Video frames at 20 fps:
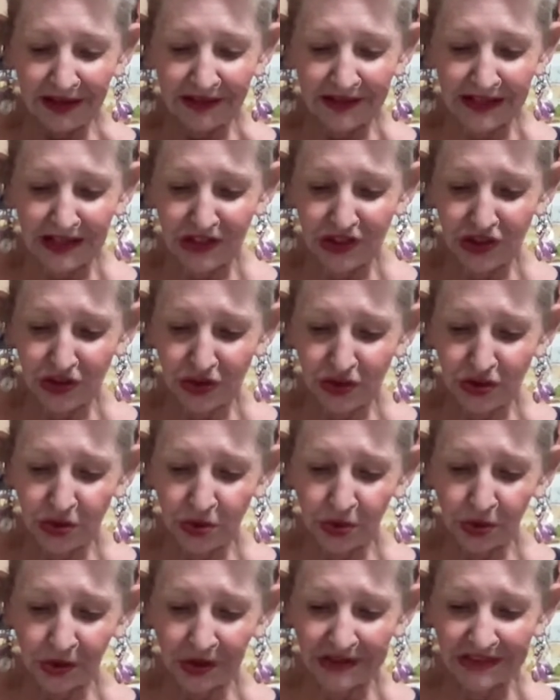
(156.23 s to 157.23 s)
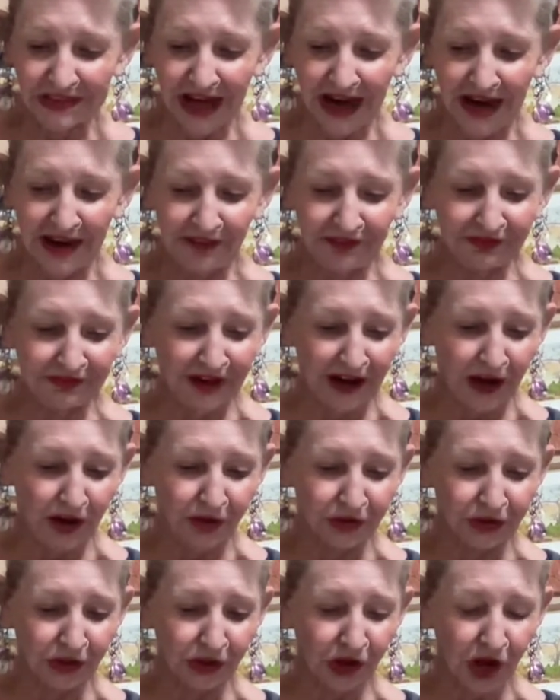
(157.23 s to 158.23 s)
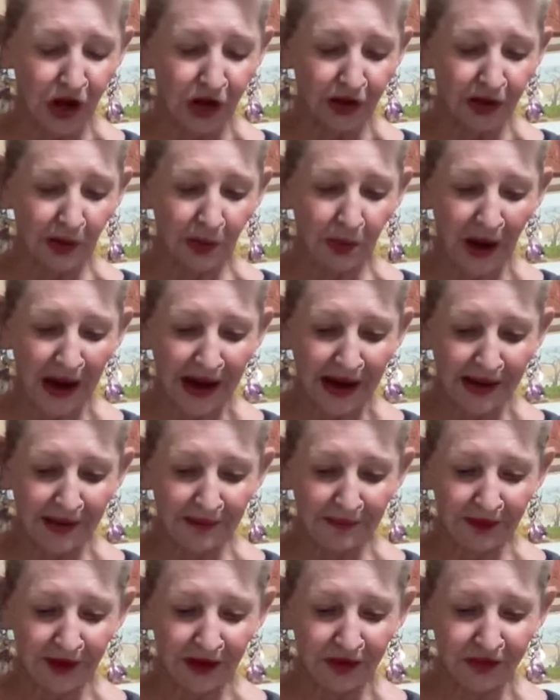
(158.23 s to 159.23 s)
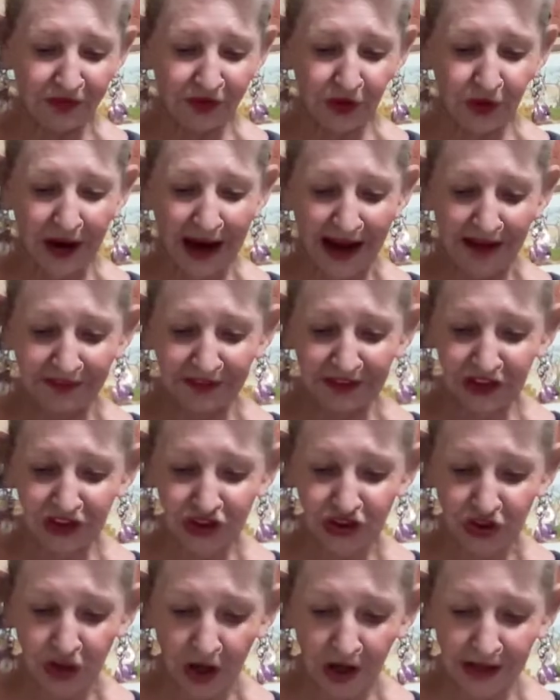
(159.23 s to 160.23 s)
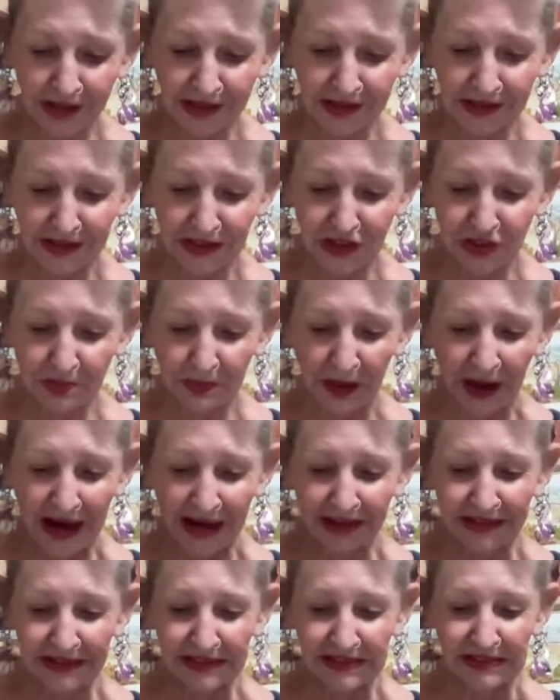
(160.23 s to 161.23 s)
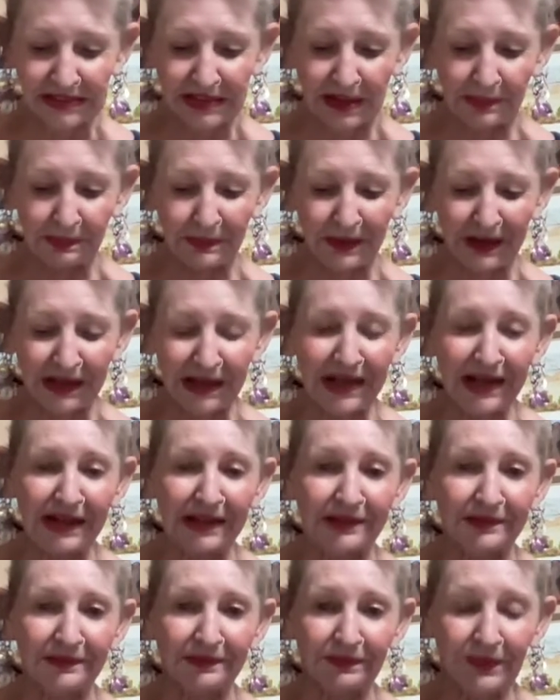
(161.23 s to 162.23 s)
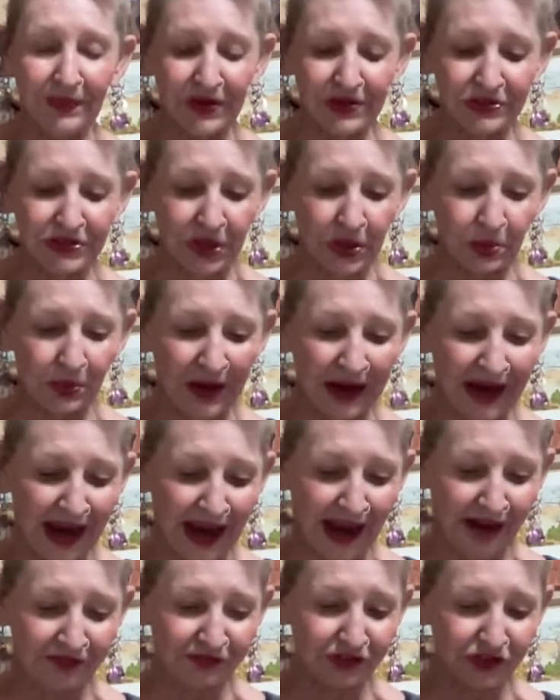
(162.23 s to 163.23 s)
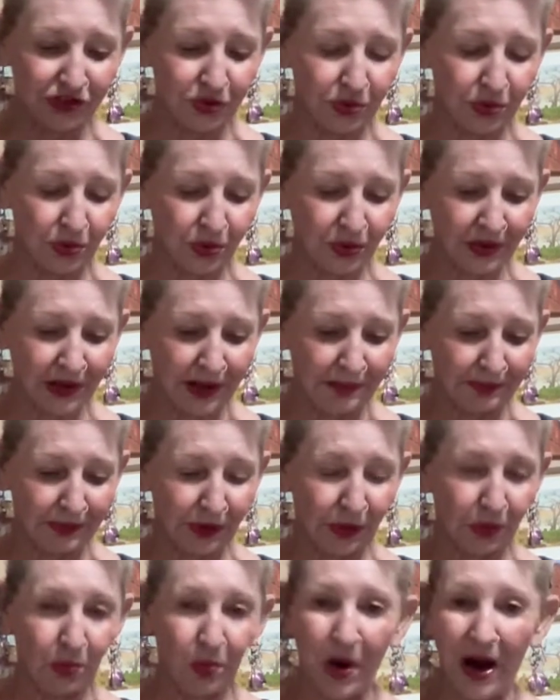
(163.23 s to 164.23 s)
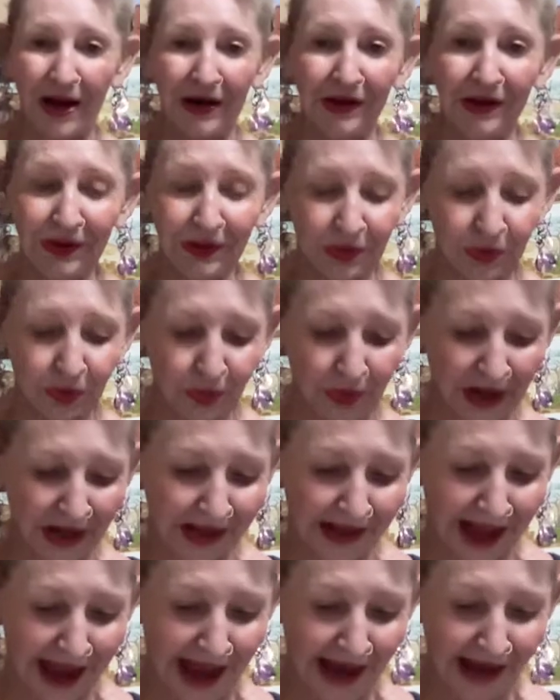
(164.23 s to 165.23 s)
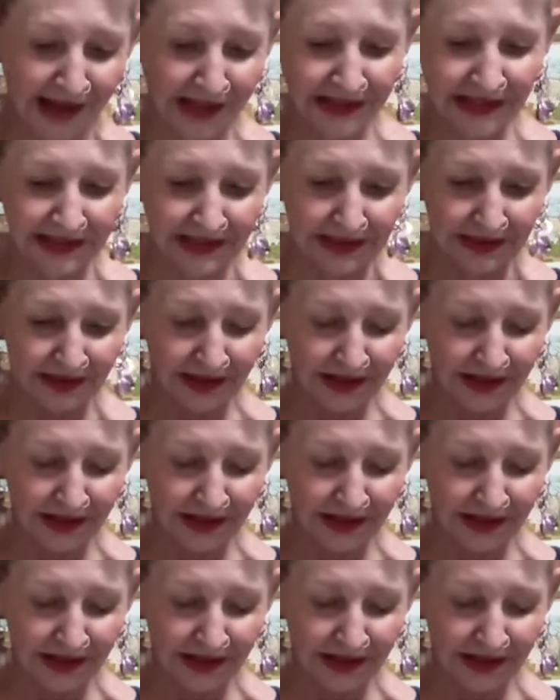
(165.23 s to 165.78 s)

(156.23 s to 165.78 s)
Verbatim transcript: These are tools I have found along the way. If you haven't started this practice, then begin. So we have to, number one, relax